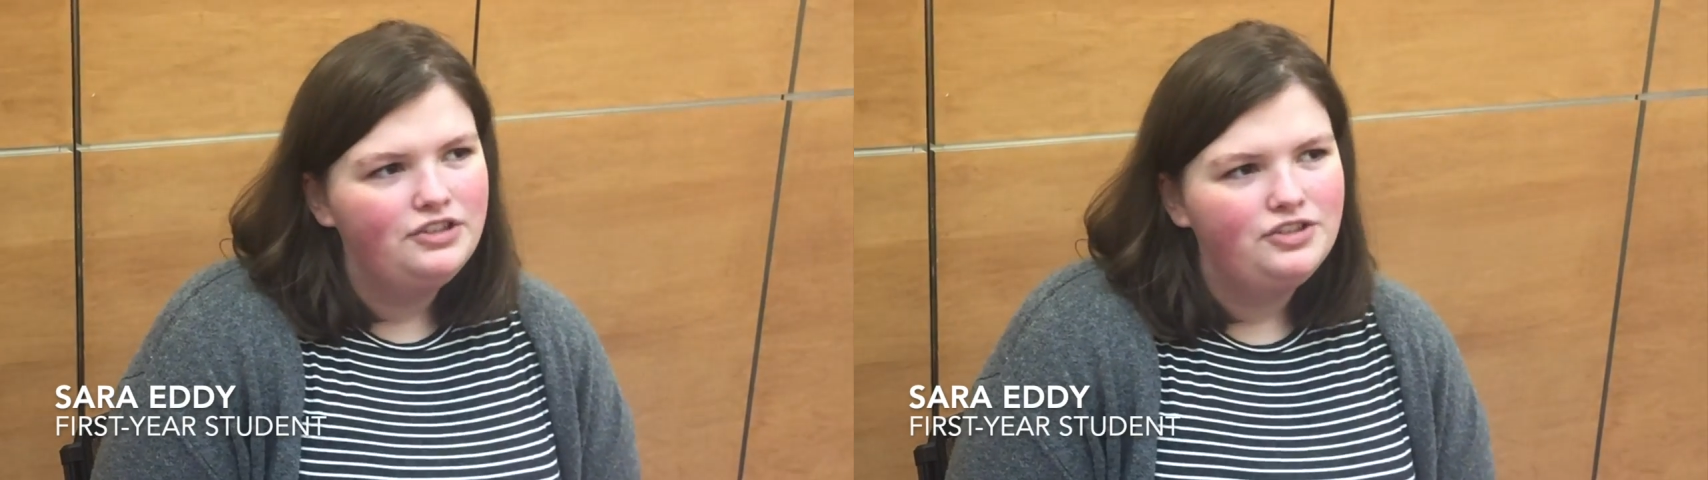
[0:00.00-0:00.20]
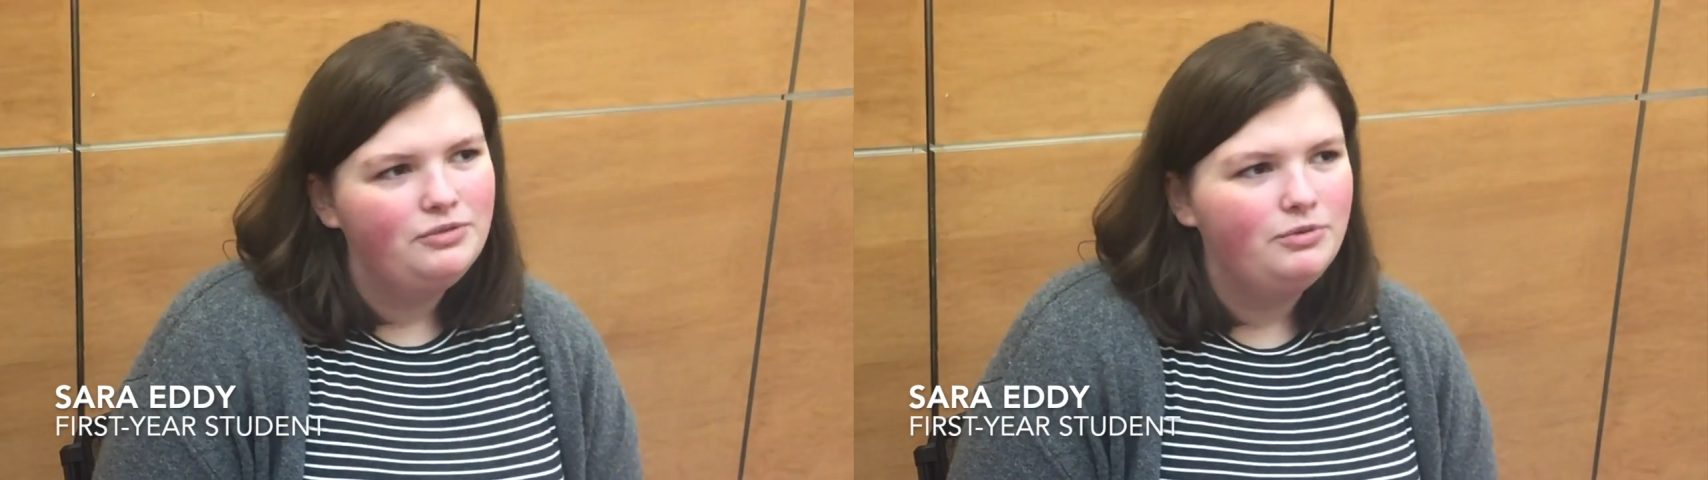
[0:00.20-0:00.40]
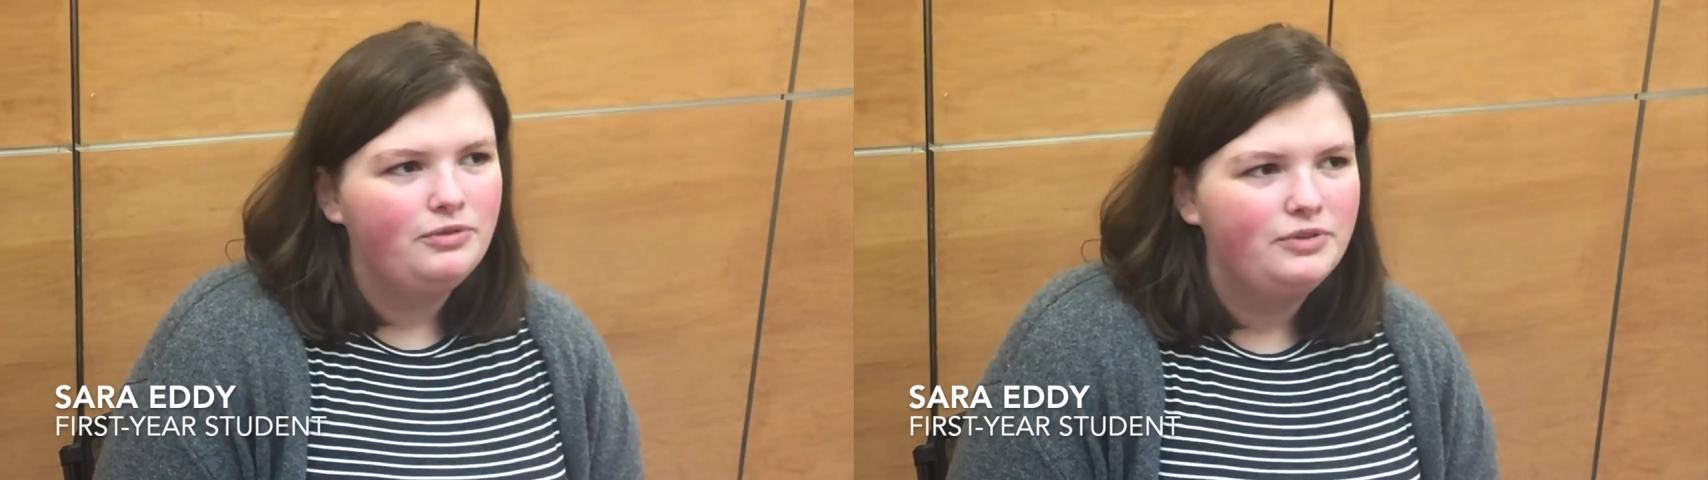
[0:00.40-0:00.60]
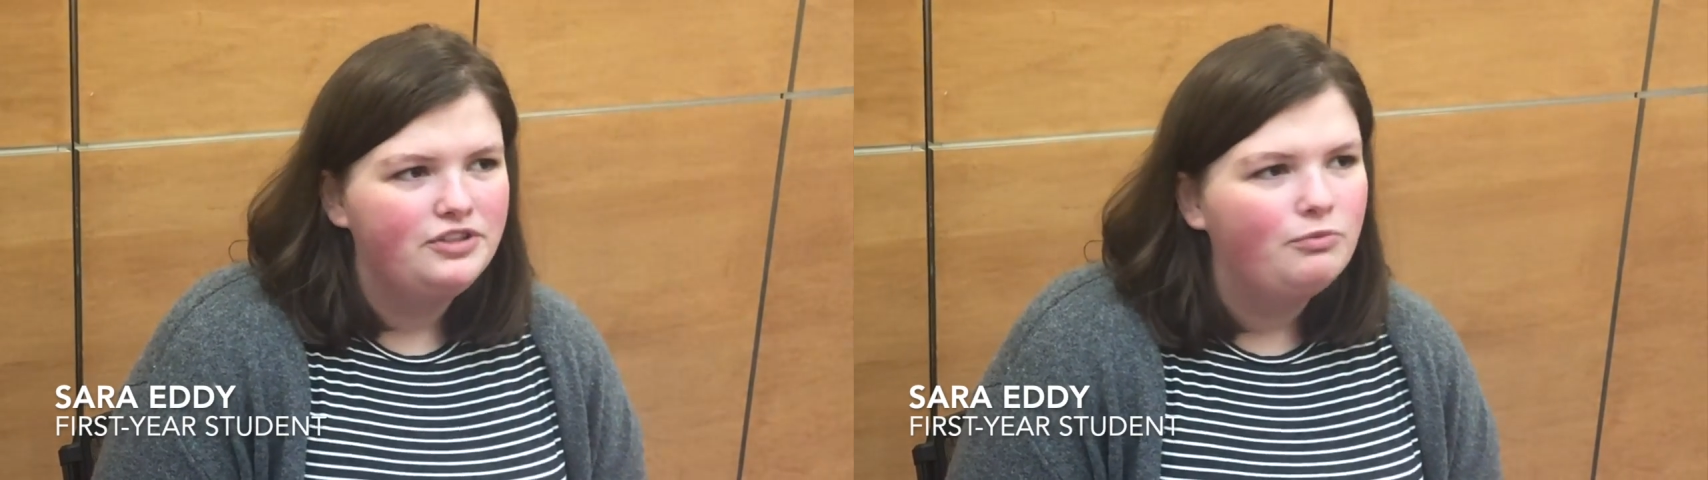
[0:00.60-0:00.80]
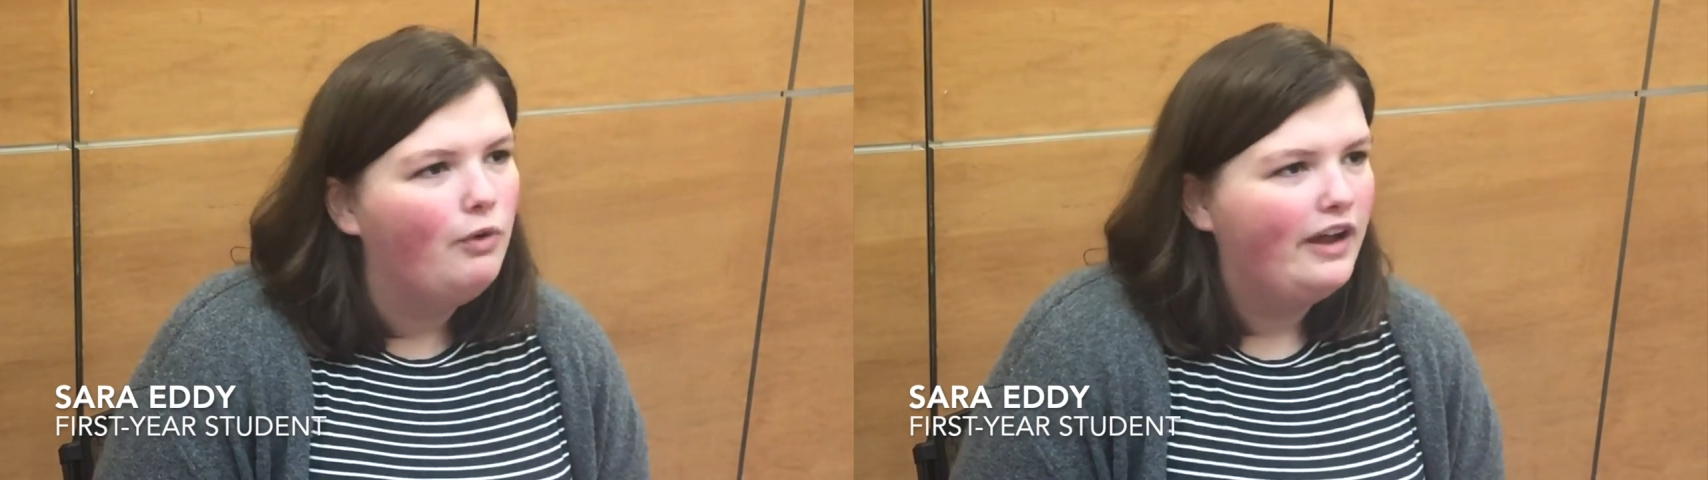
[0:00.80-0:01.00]
there should be a
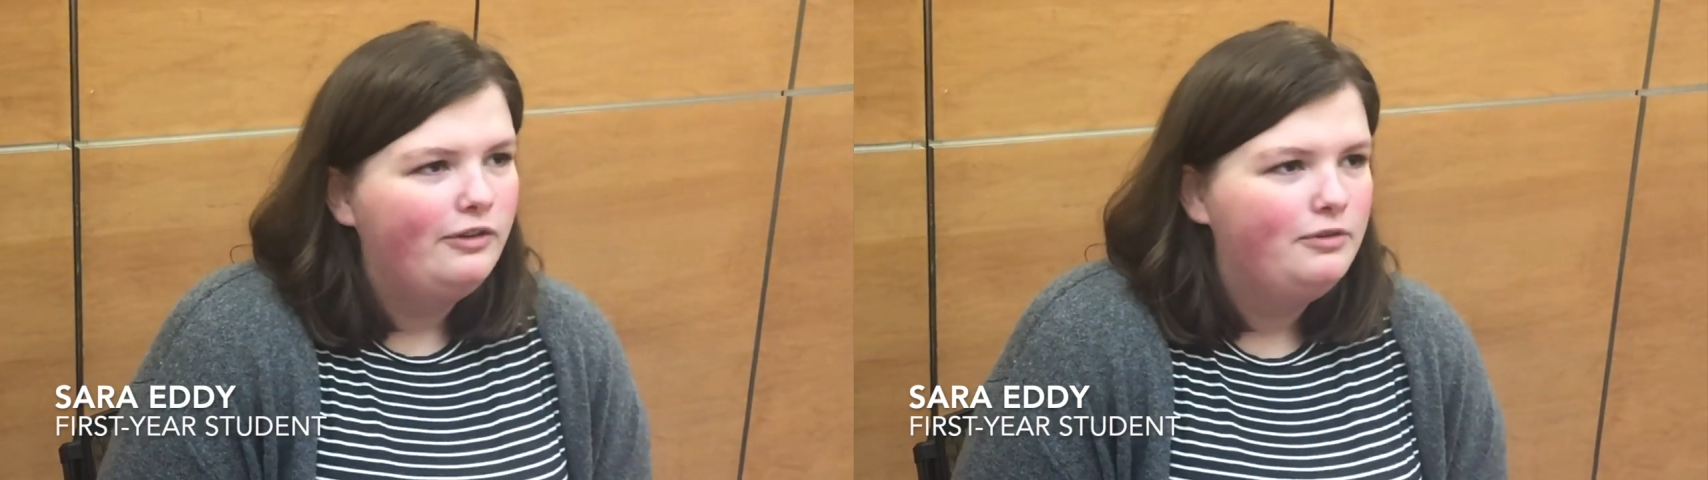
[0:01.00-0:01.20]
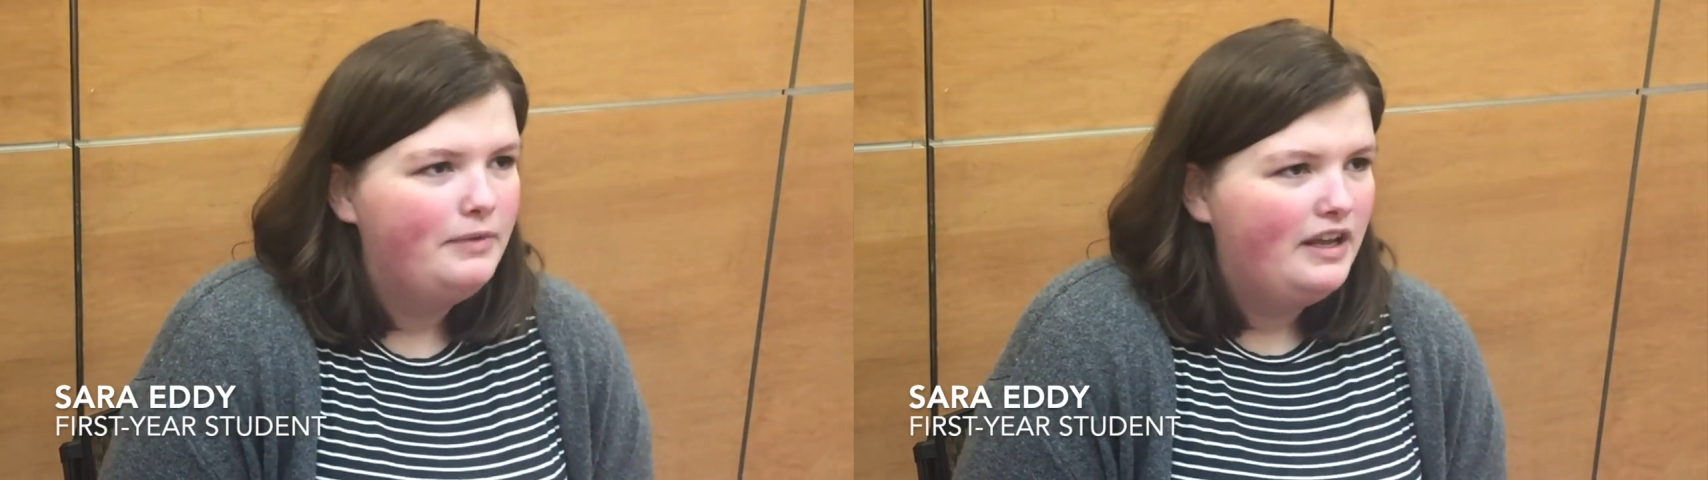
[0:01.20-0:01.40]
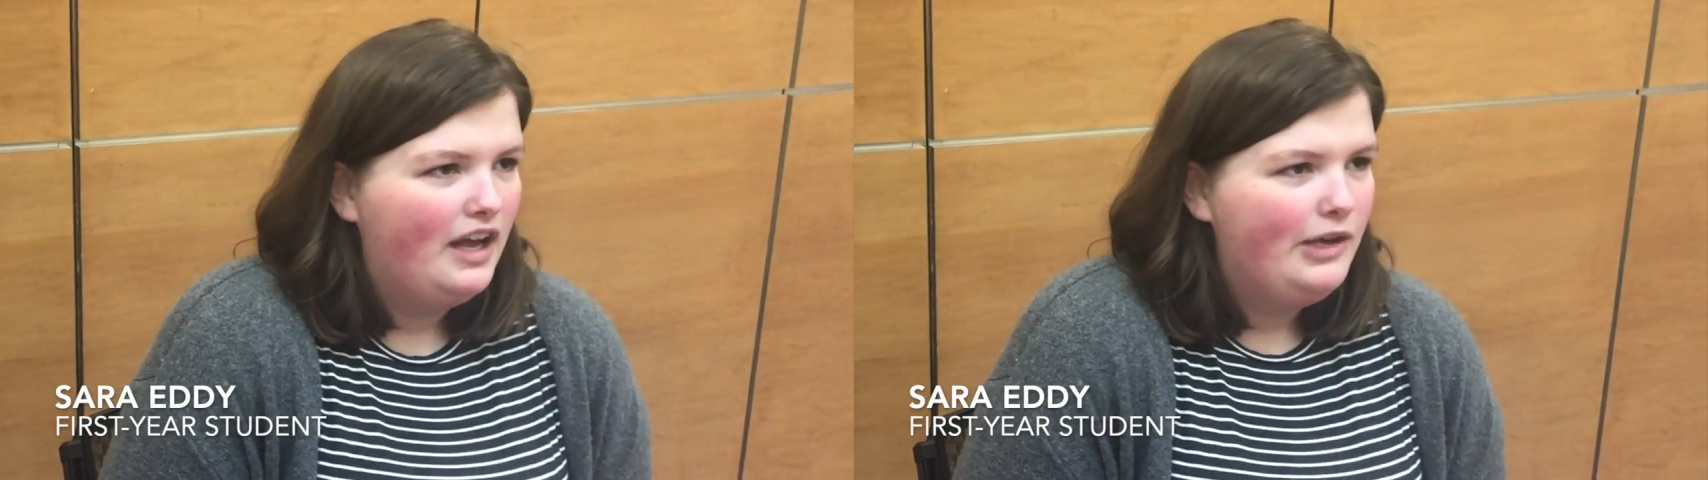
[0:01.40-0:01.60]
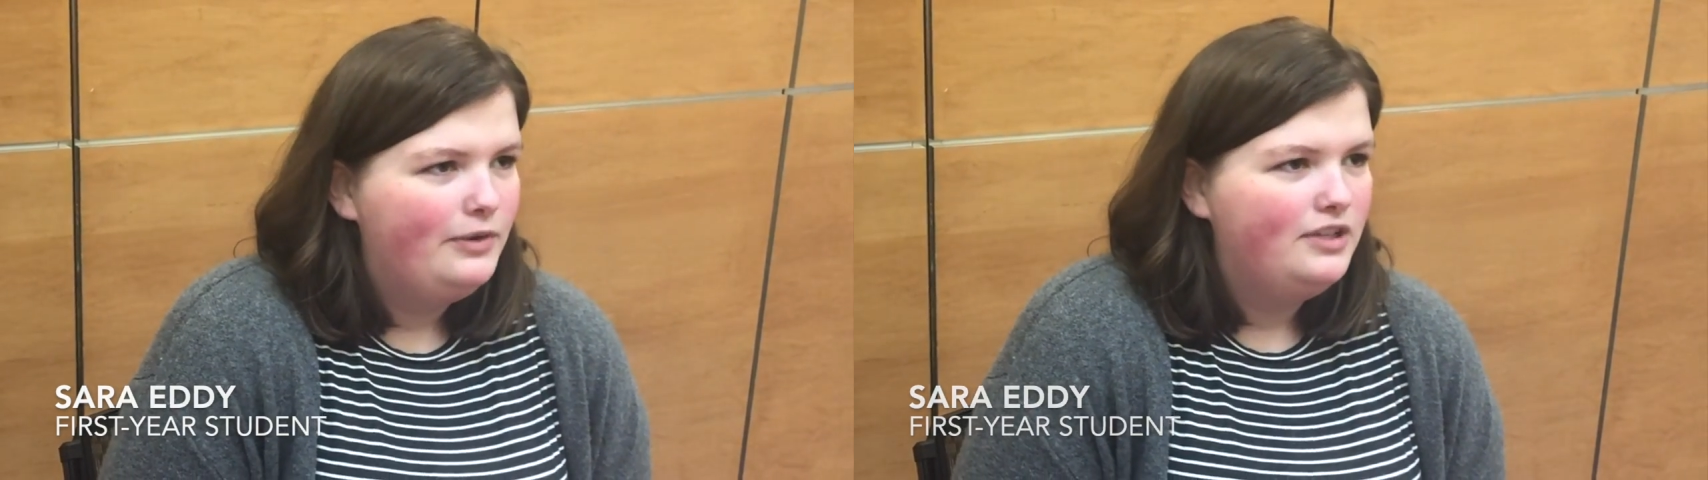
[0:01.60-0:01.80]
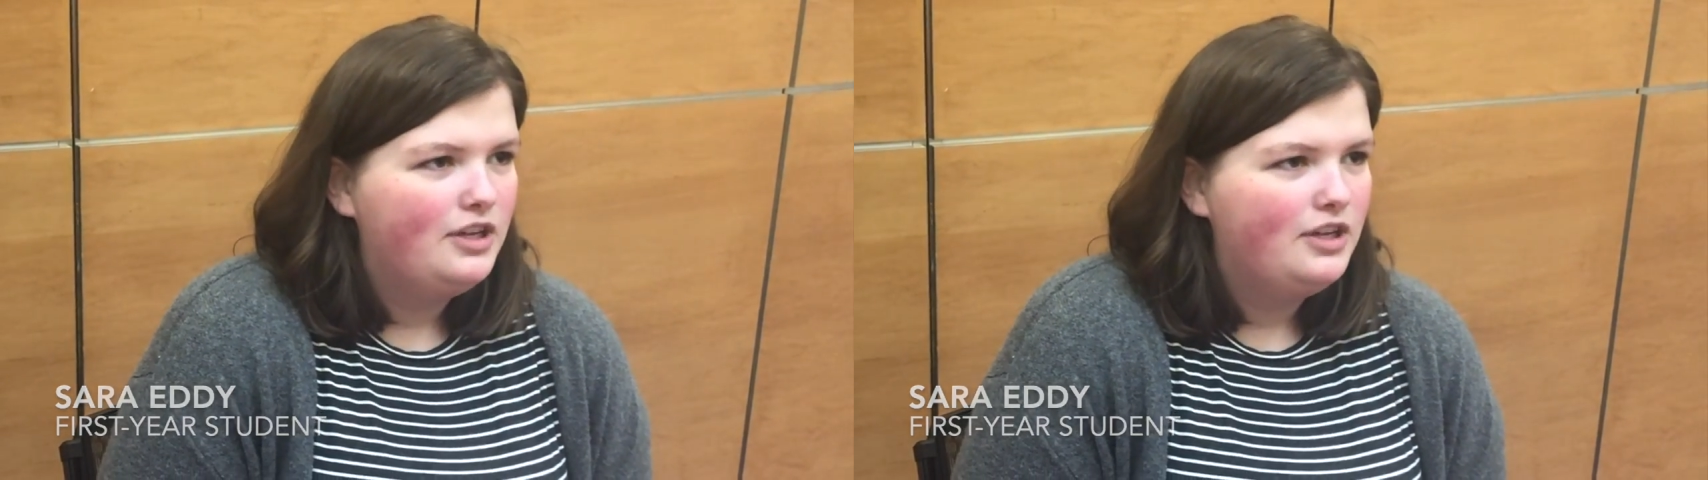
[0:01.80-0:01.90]
reason why we make Iowa